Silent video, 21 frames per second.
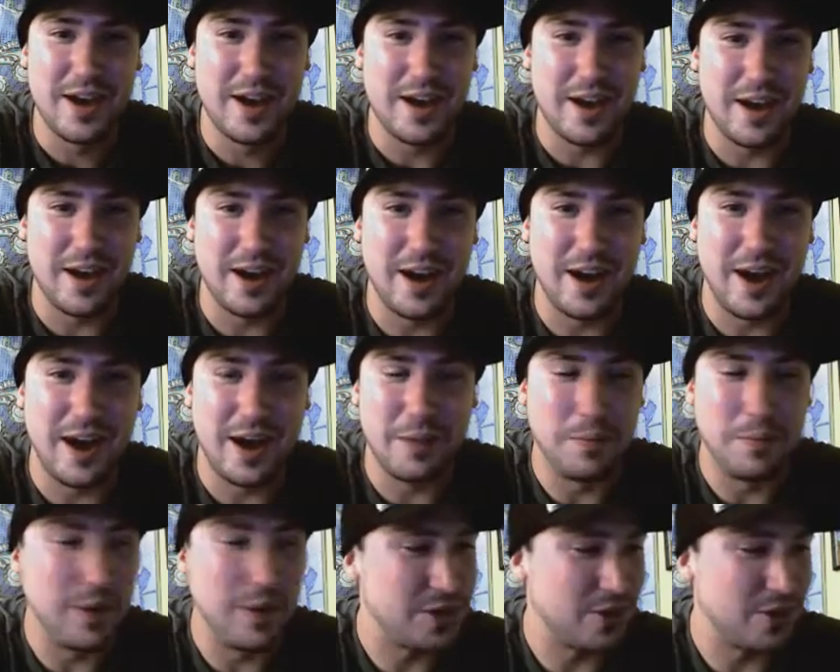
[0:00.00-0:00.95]
I'd
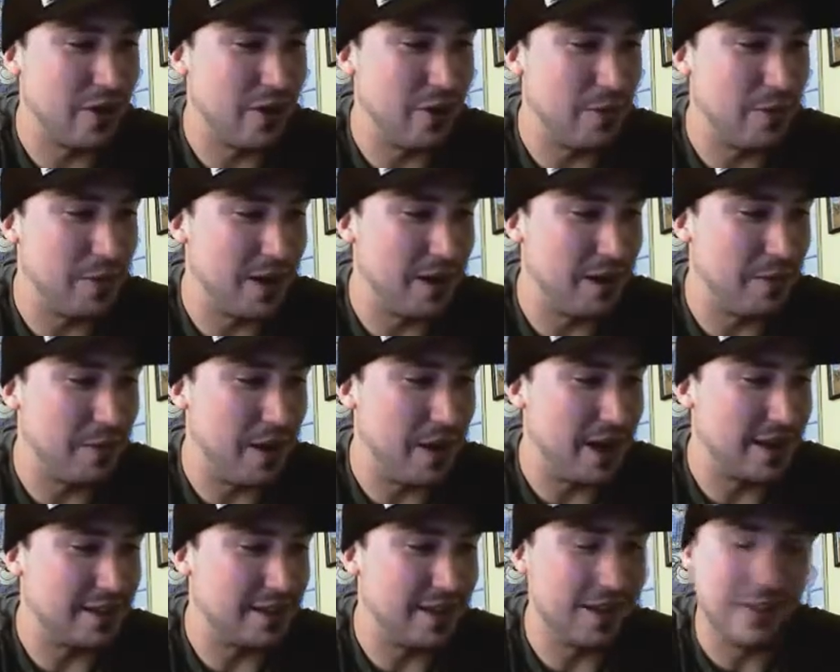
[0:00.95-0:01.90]
much rather be on a
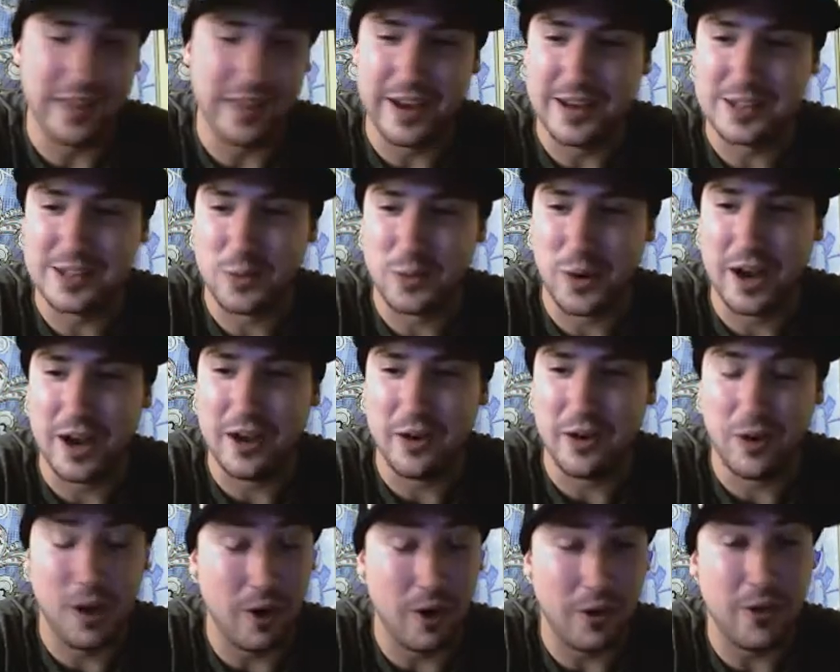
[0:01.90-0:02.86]
bike that
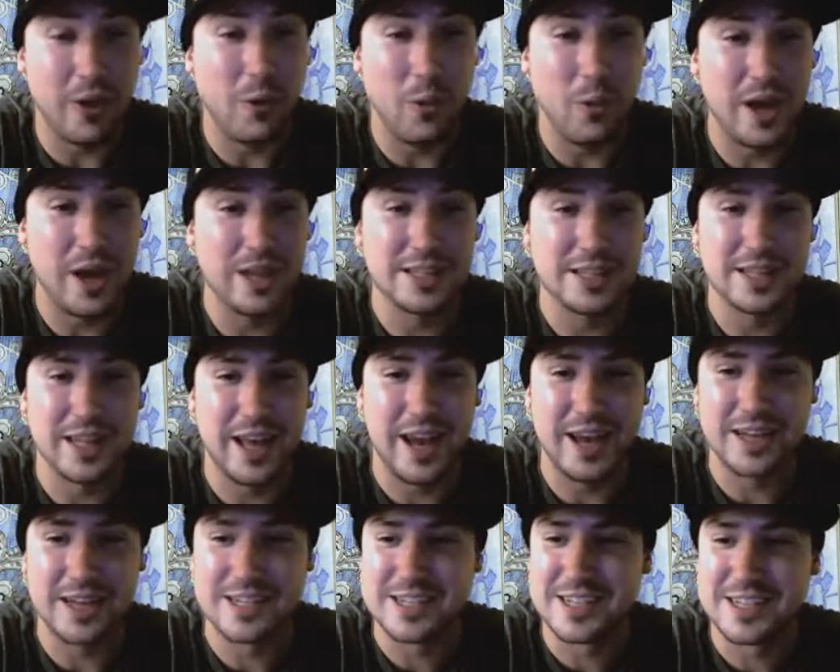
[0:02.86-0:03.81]
that weighs
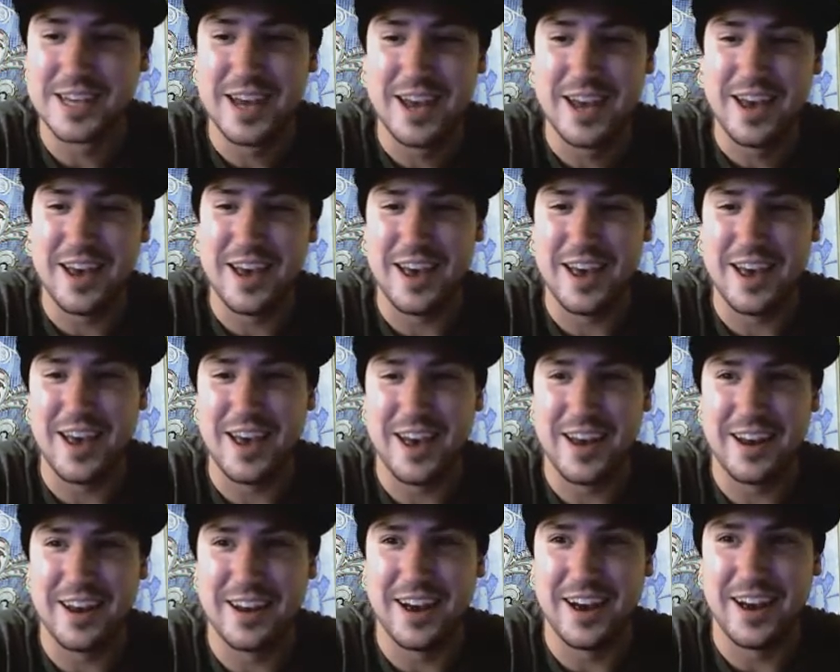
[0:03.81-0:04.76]
less
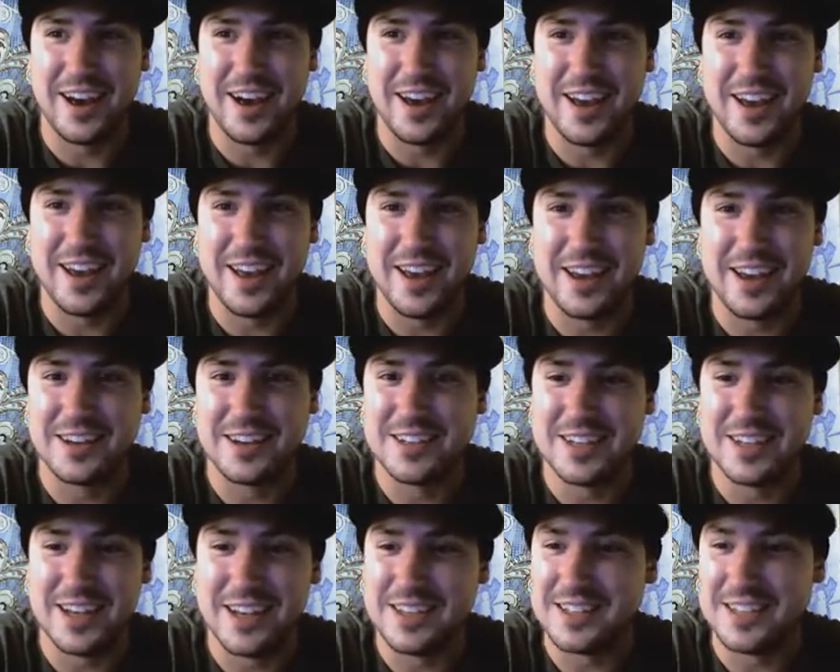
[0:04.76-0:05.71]
and
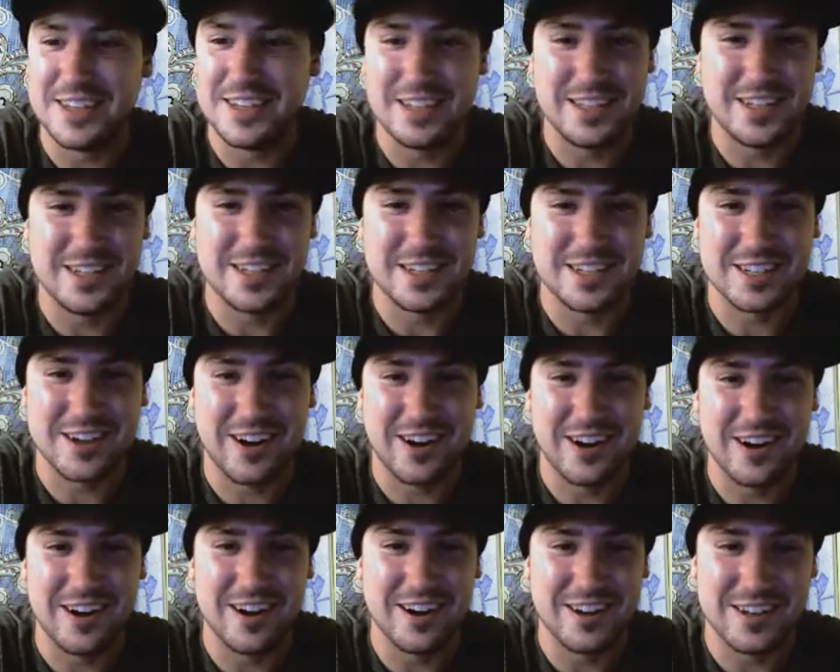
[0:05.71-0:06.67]
is easy to
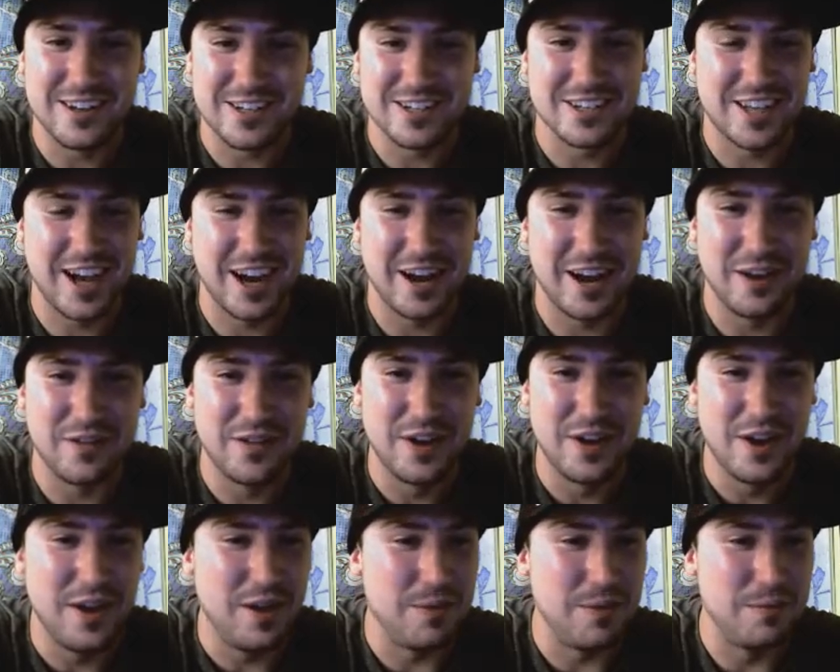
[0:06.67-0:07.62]
start and just kind
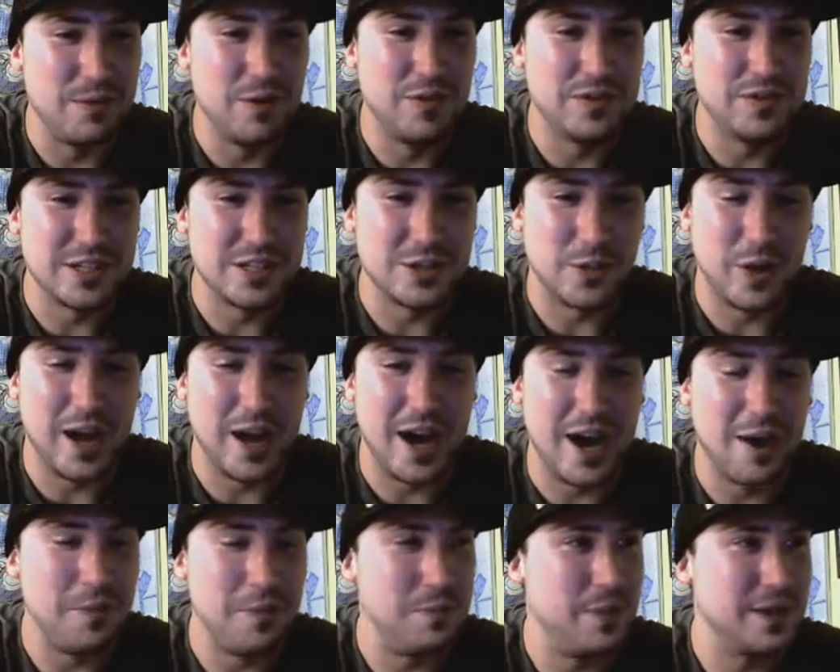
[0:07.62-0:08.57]
of moves its way
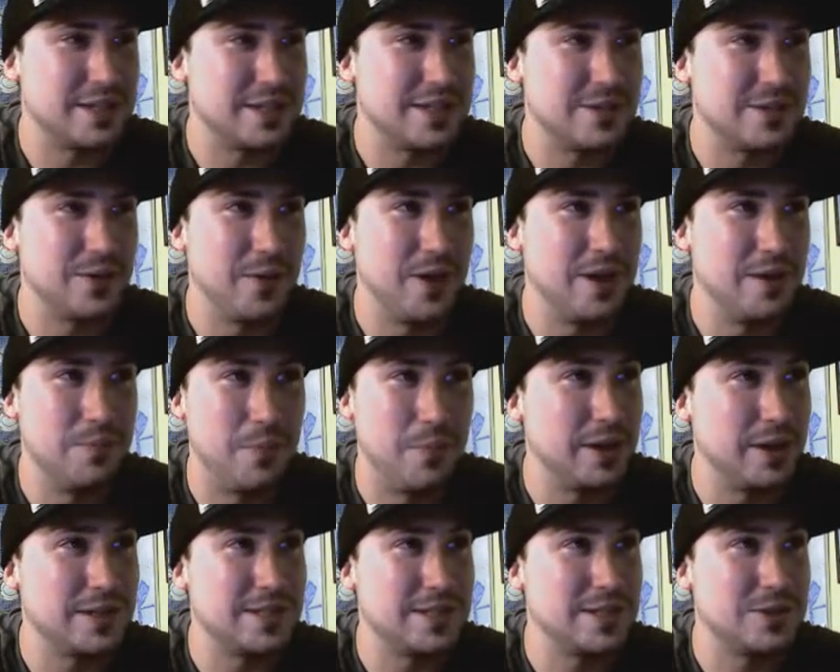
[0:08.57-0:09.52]
out and picks
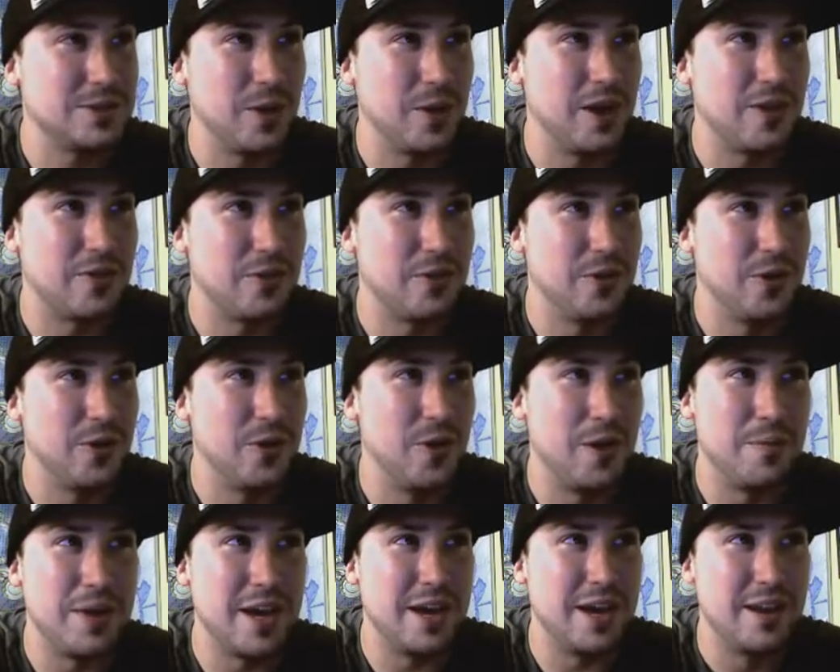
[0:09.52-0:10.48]
its way through.
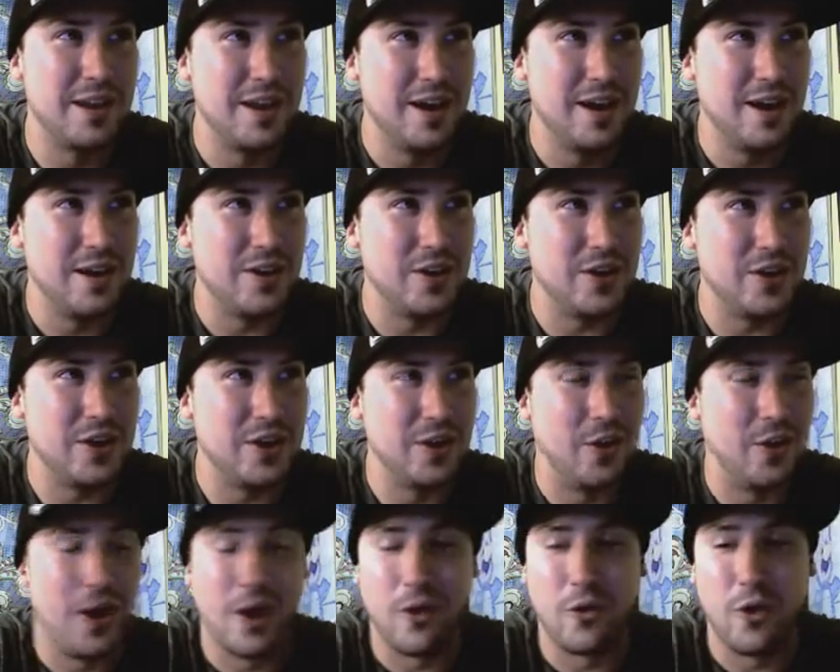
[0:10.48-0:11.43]
I mean, I
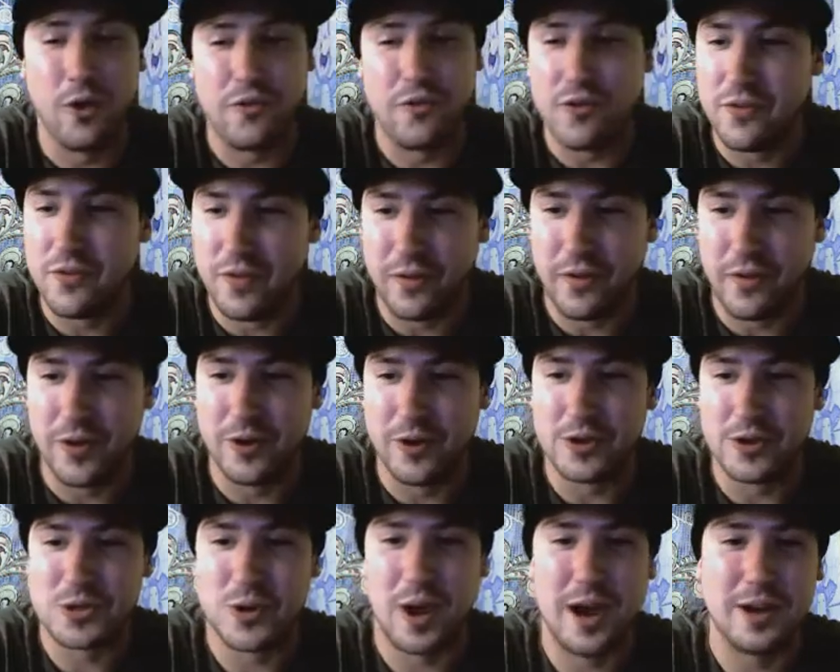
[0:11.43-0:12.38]
don't know if you've ever
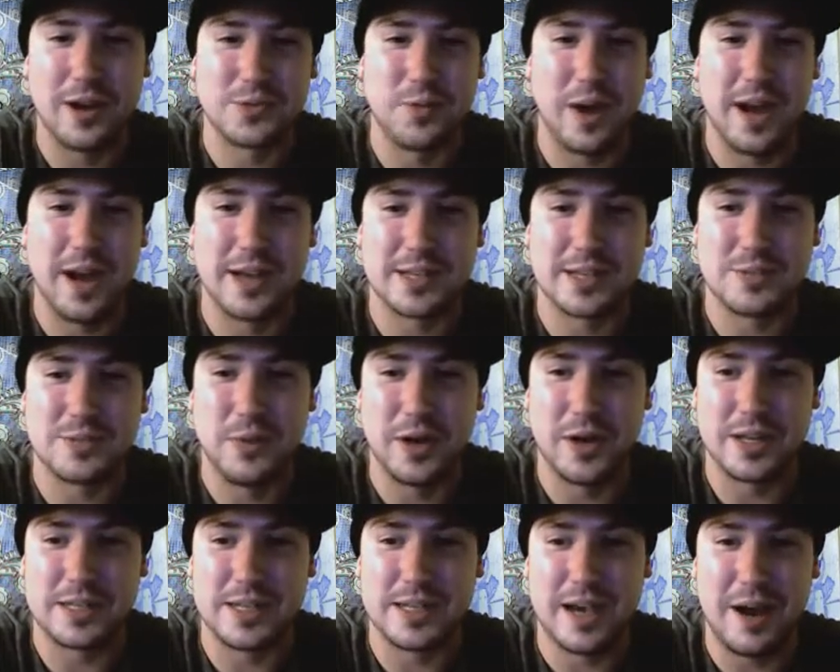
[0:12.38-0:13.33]
rode trials bikes,
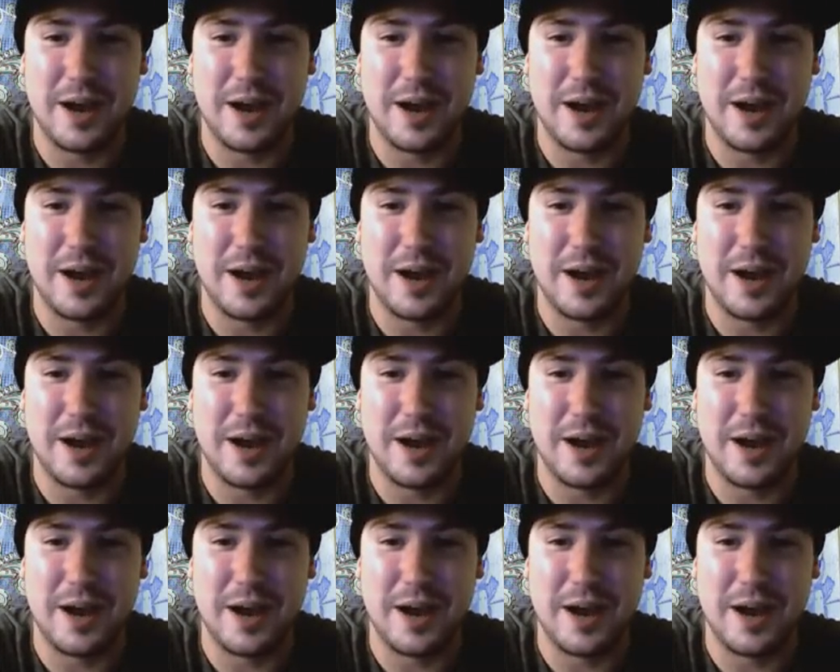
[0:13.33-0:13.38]
but